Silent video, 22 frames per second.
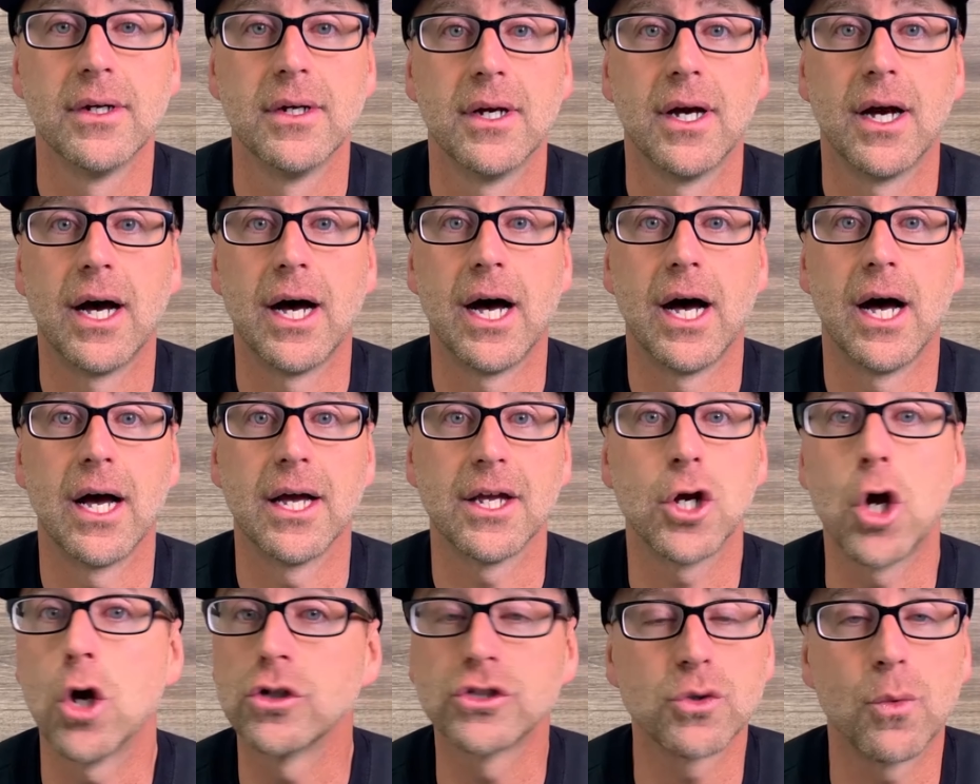Uh, he
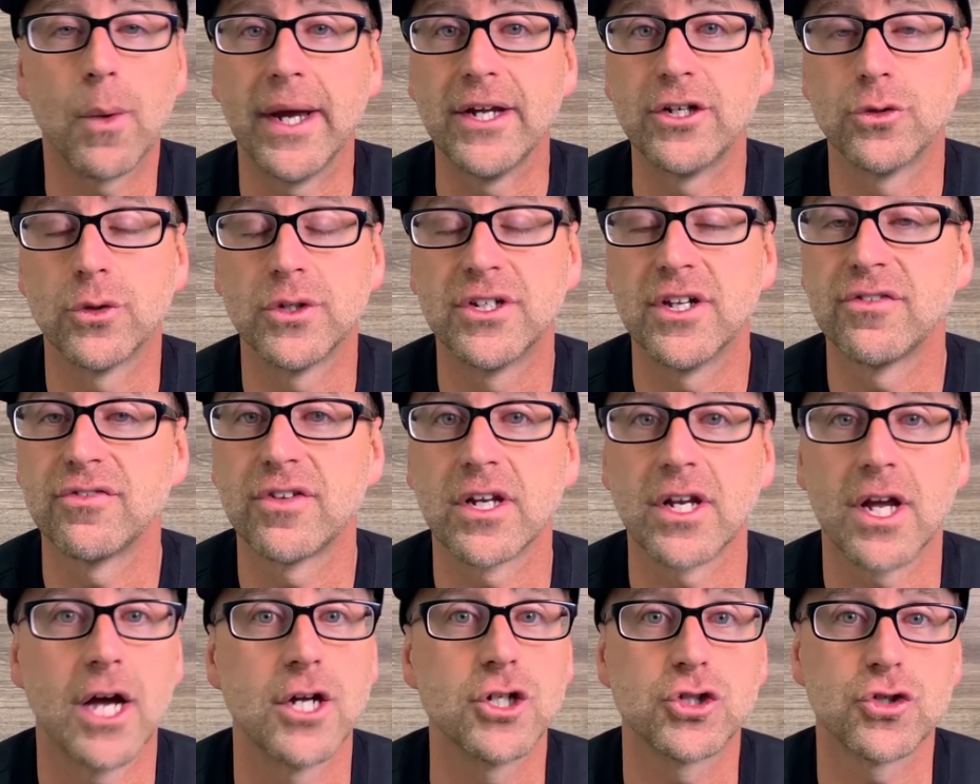goes away to a distant
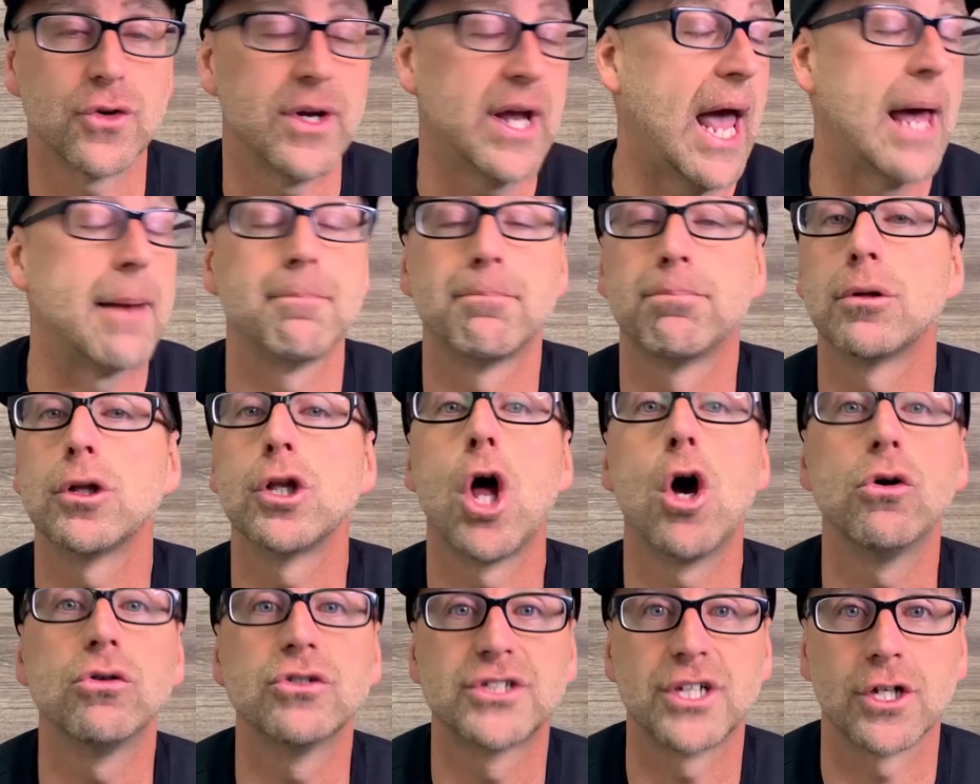country and
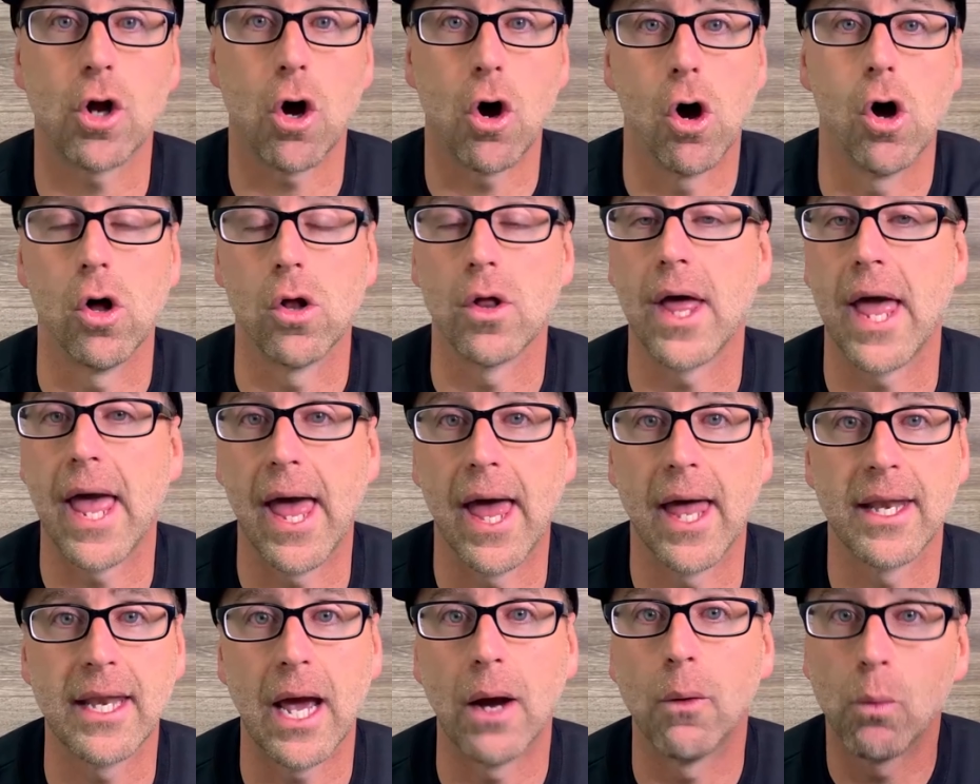blows it all.
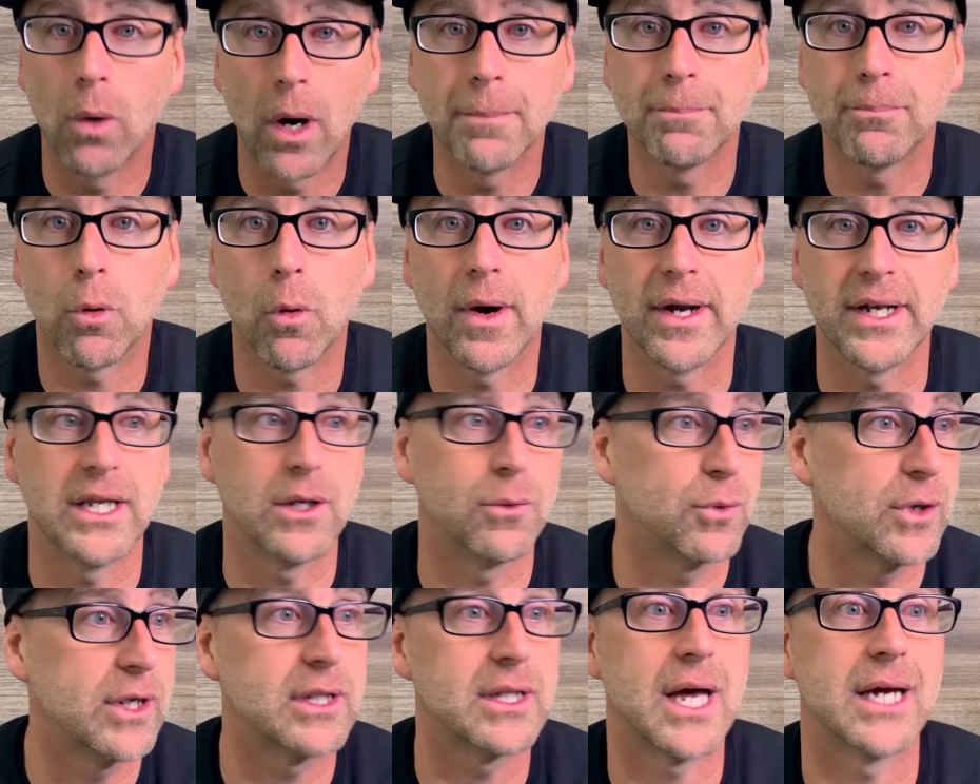And at one point, he
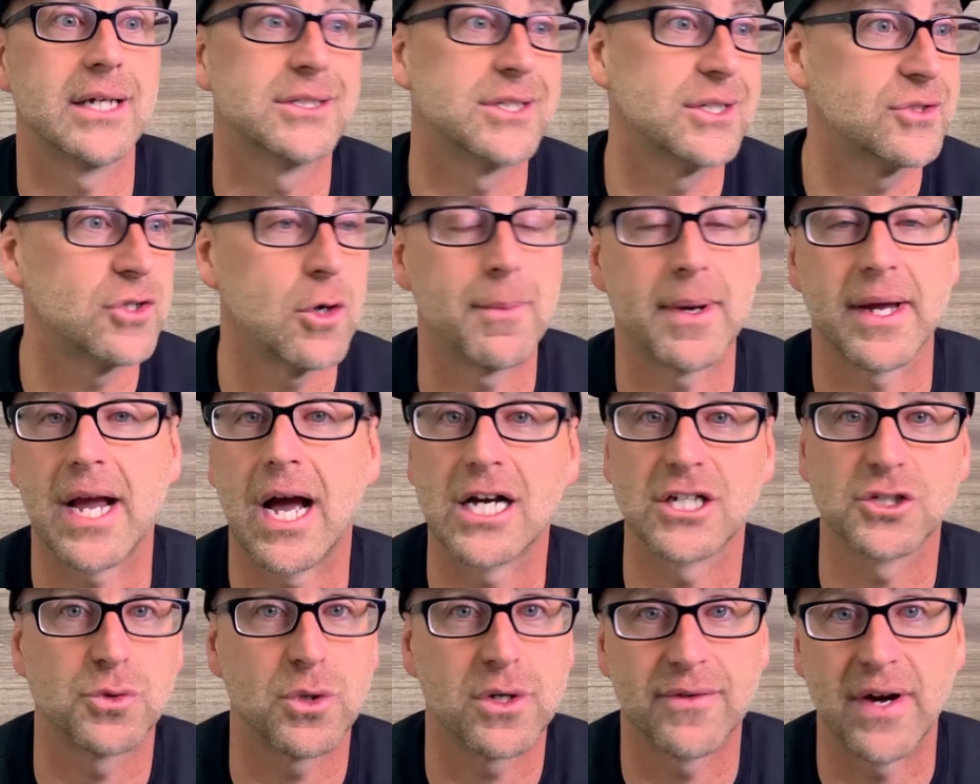realizes, oh my
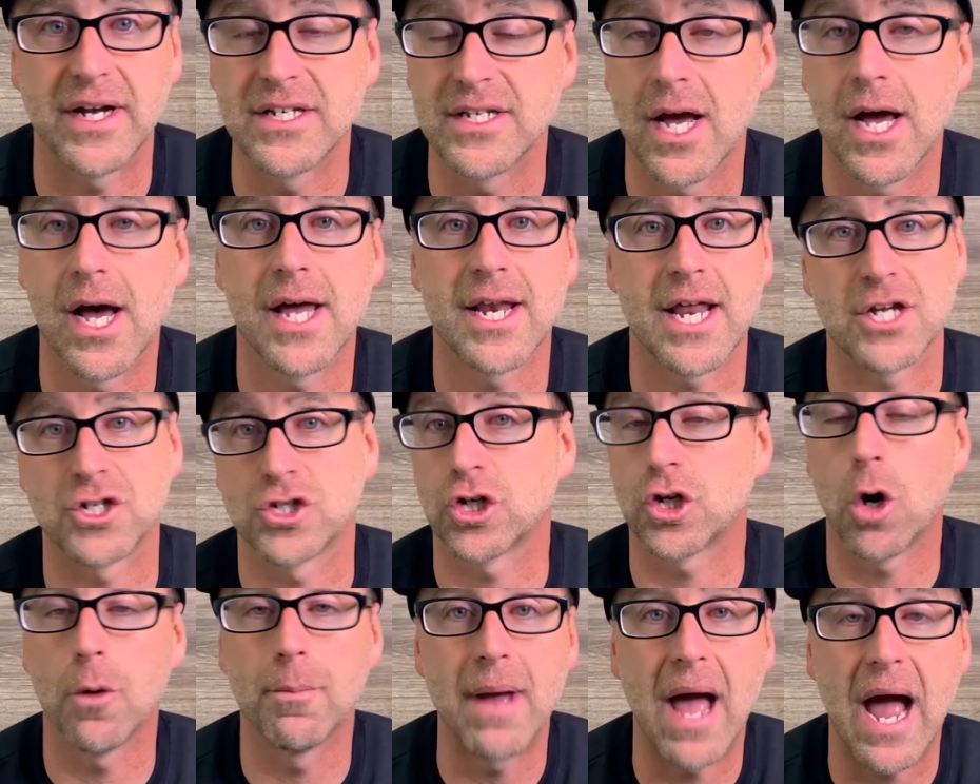gosh, what have I done? I should
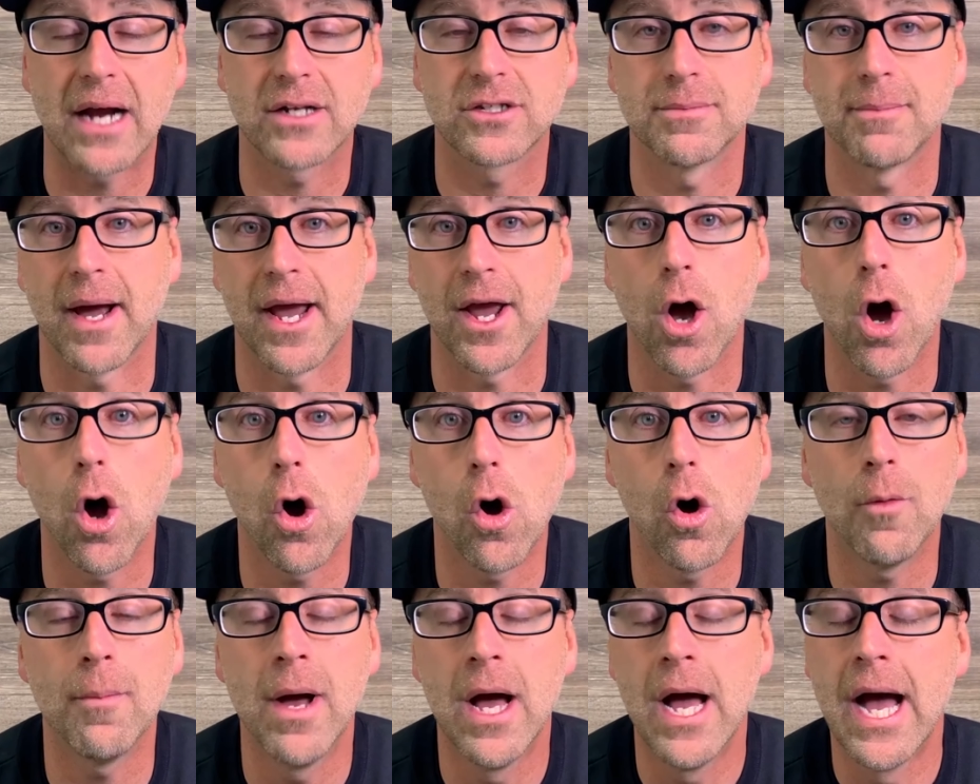go back to my
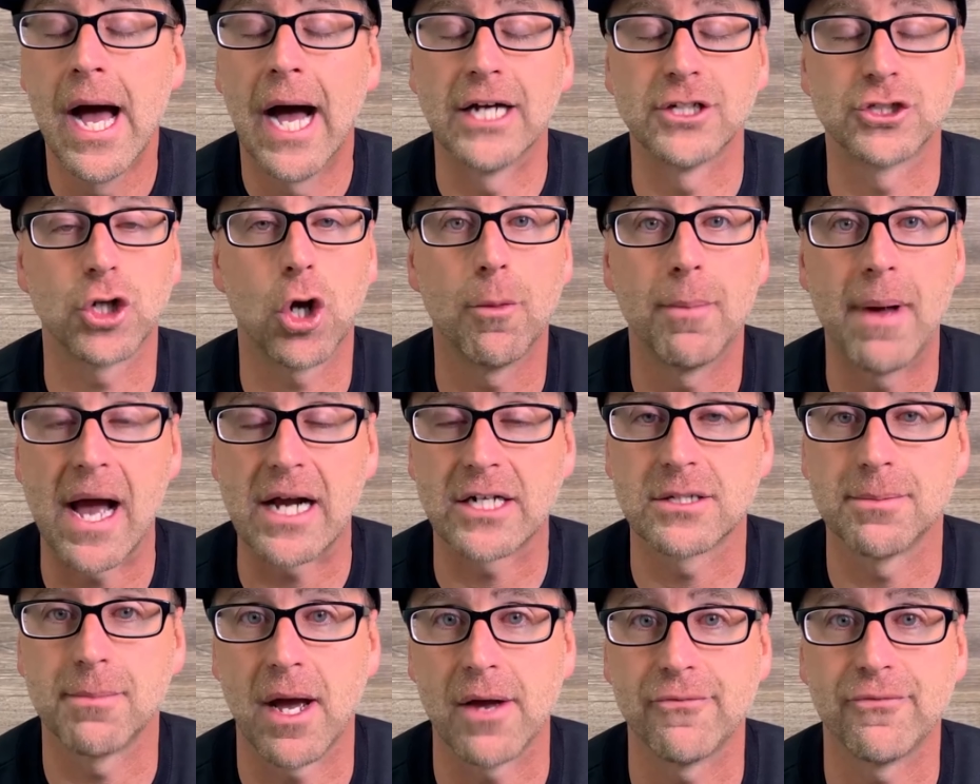home. I should go back
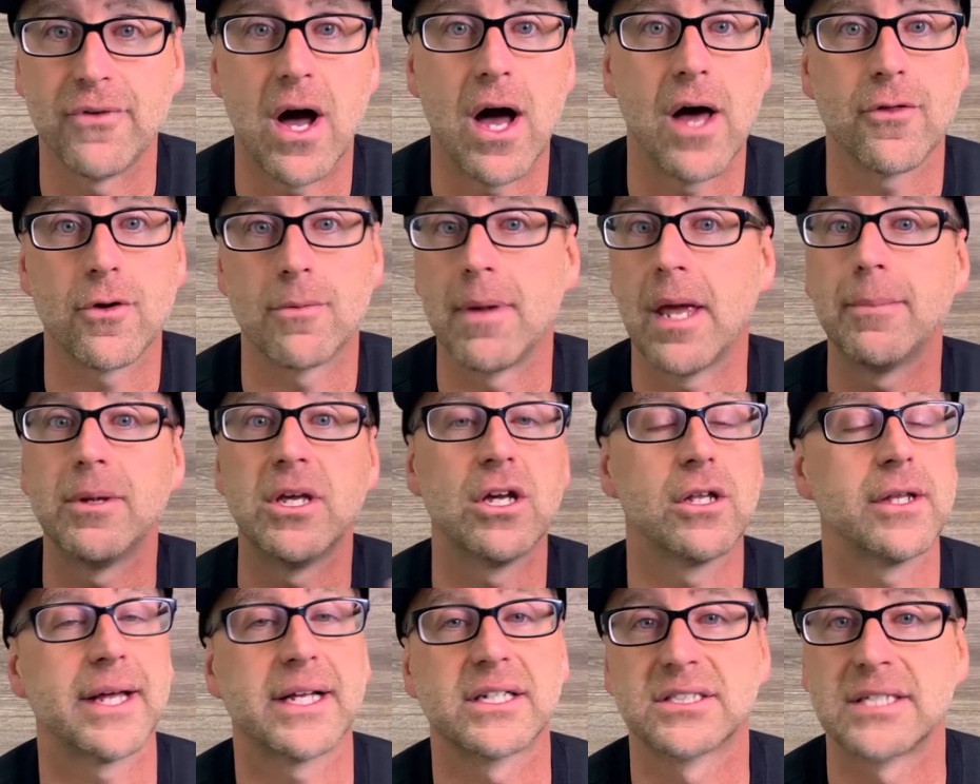to my father. Maybe
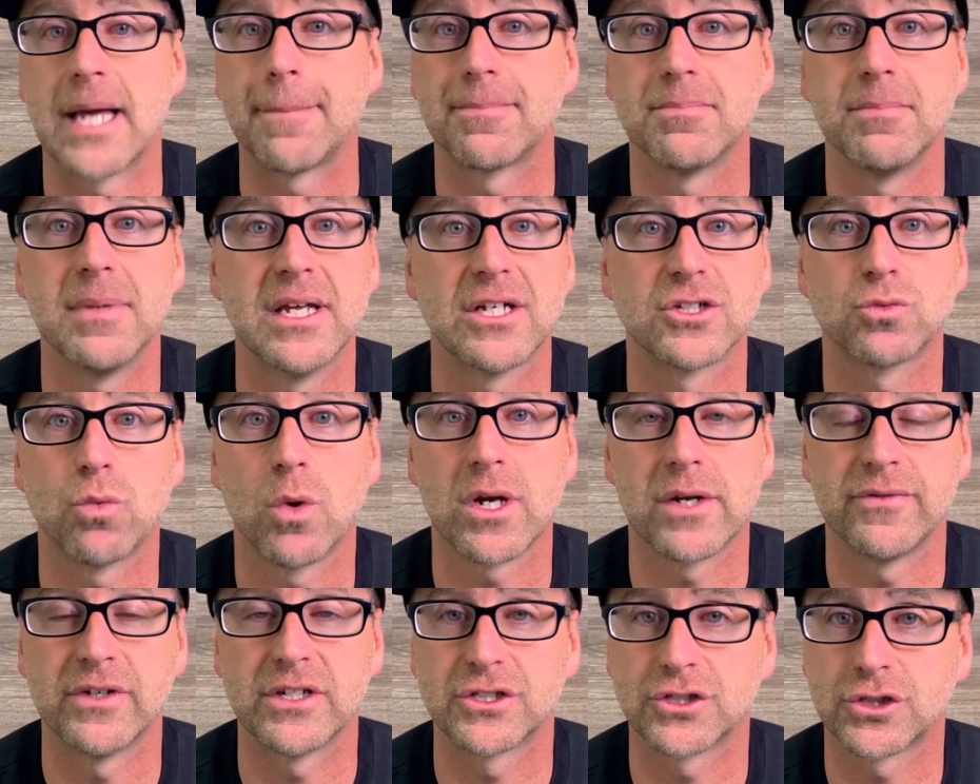he'll accept me as one
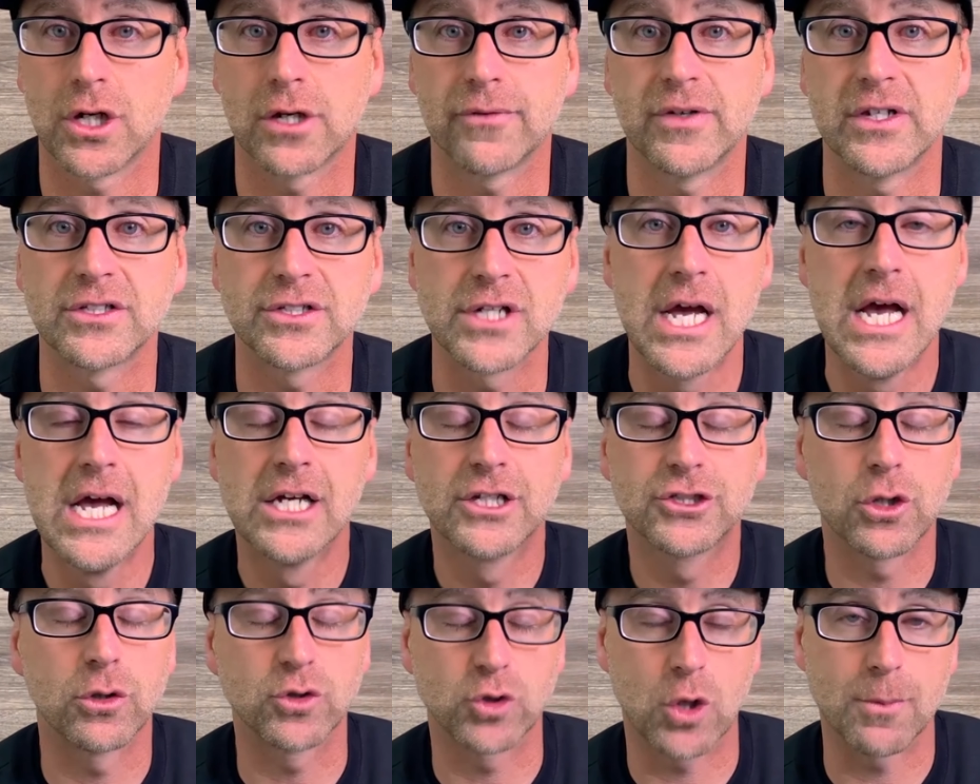of his servants.
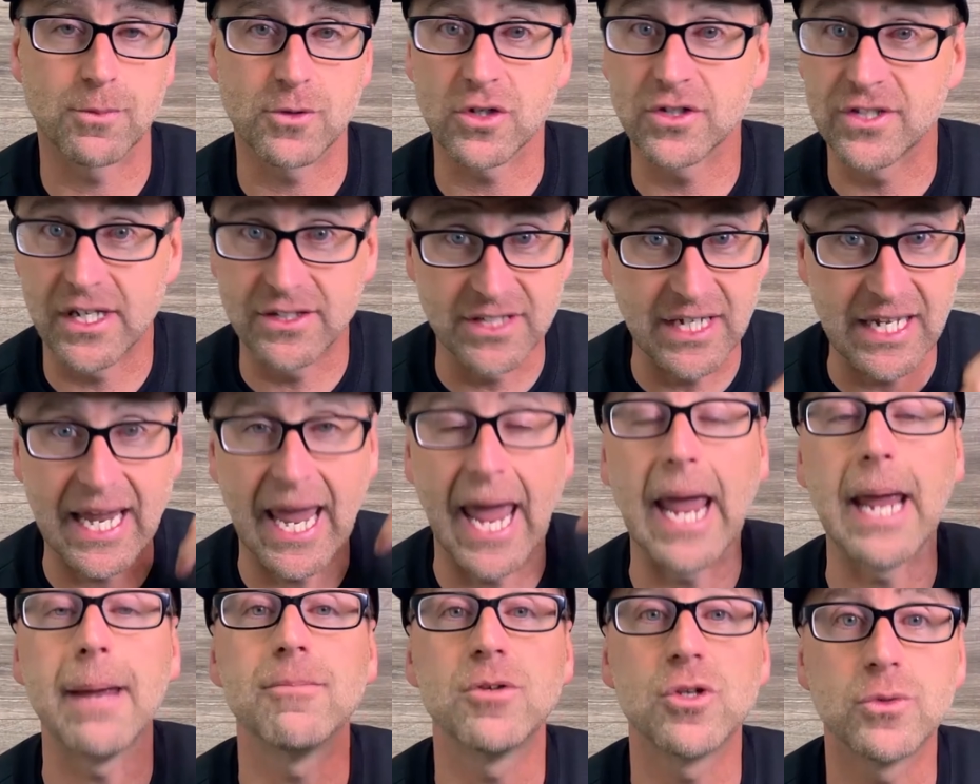So scripture says he
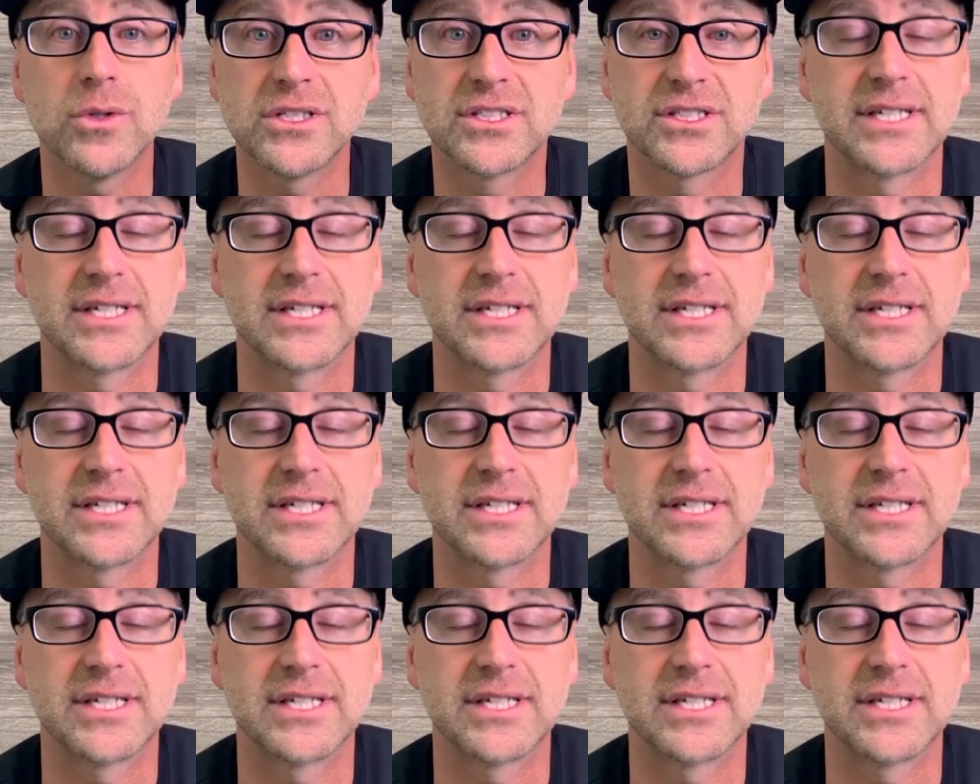came to his